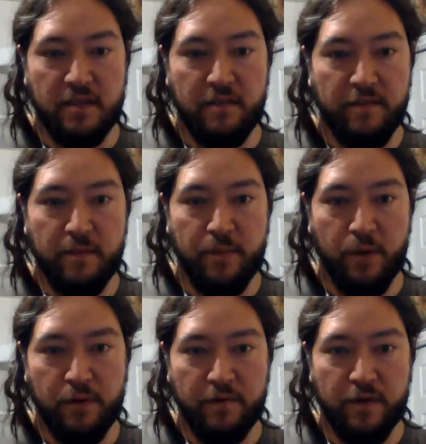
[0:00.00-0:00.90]
of the
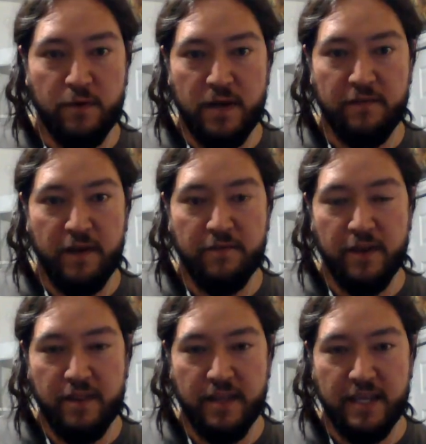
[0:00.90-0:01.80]
both of you and of
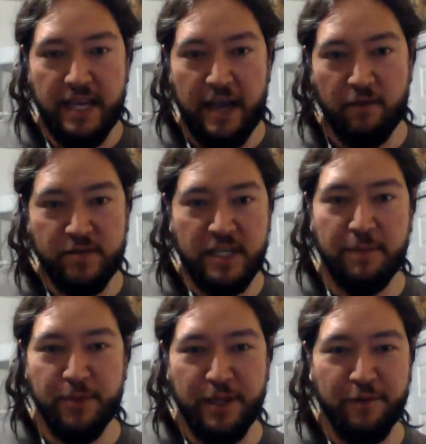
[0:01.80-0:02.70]
everything and how
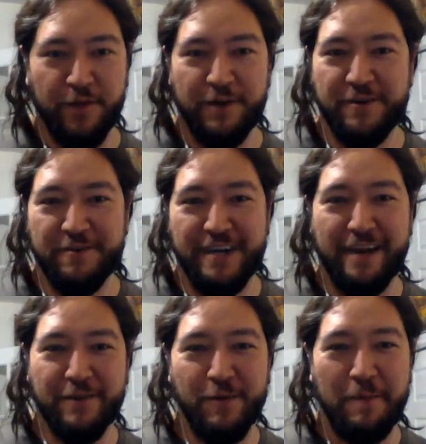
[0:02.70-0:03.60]
deeply you've hurt her in
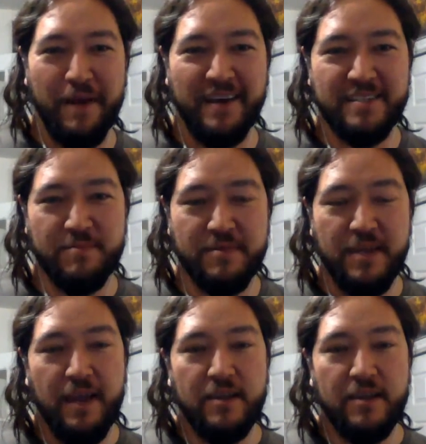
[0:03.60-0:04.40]
every way possible.